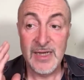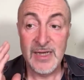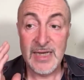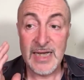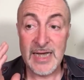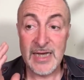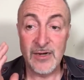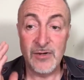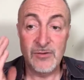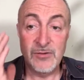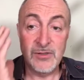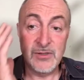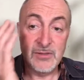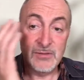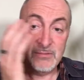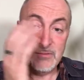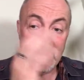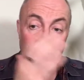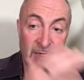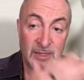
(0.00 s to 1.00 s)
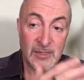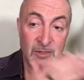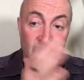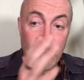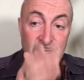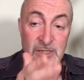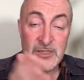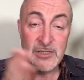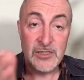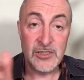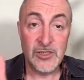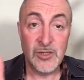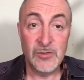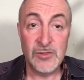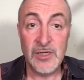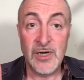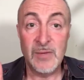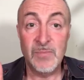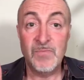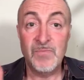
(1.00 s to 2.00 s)
and other places it shows
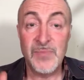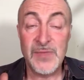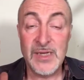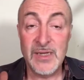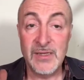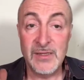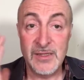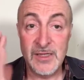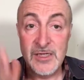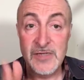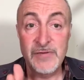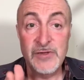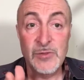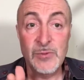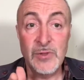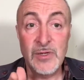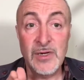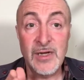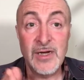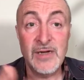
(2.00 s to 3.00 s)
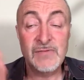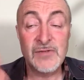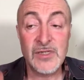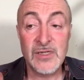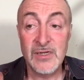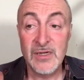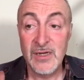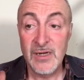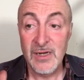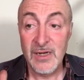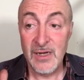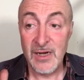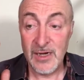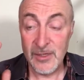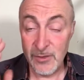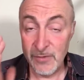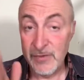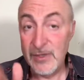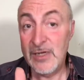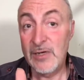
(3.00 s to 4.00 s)
up. These Facebook Lives I
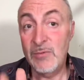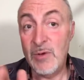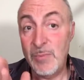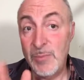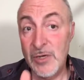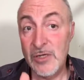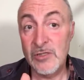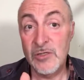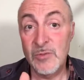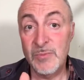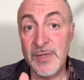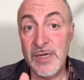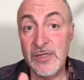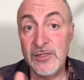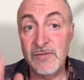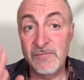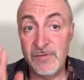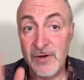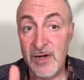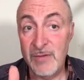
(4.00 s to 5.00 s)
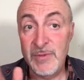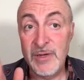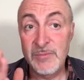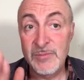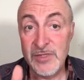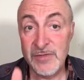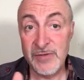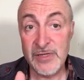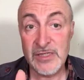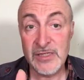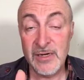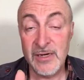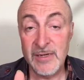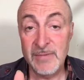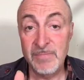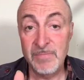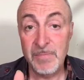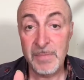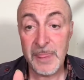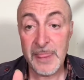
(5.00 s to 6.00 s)
do every day on my personal page at 5 p.m. Pacific
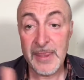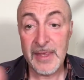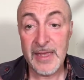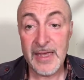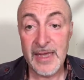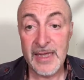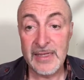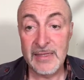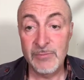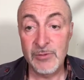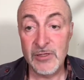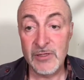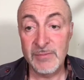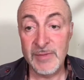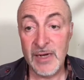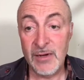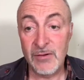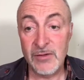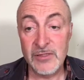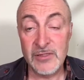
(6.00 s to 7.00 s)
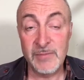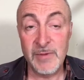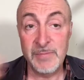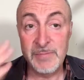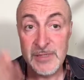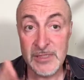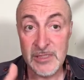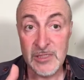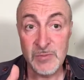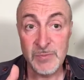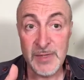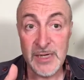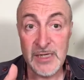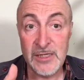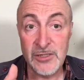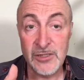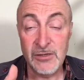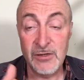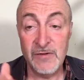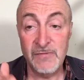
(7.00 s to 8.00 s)
time, and they put them out onto my business
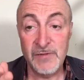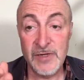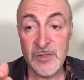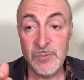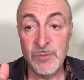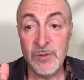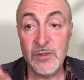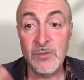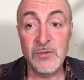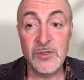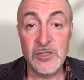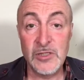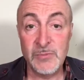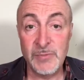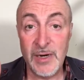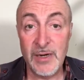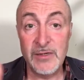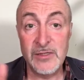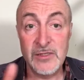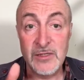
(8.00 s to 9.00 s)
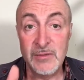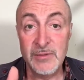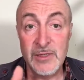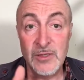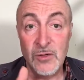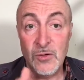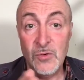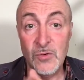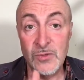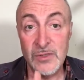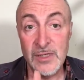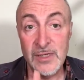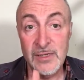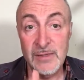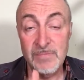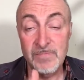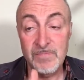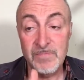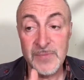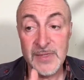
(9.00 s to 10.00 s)
page on Facebook, which is BarrySelby.author.
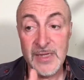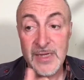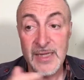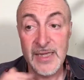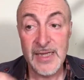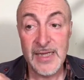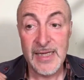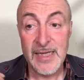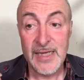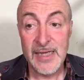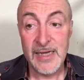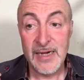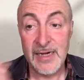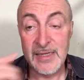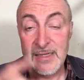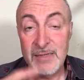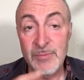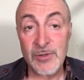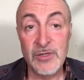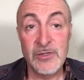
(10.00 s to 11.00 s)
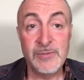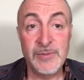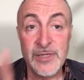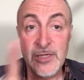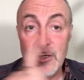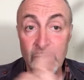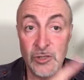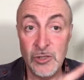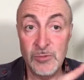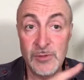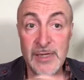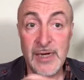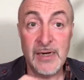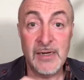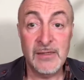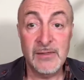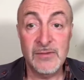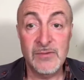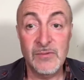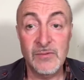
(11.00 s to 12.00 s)
I then put it on my YouTube
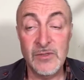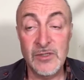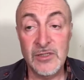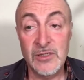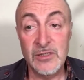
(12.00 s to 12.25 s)
channel, which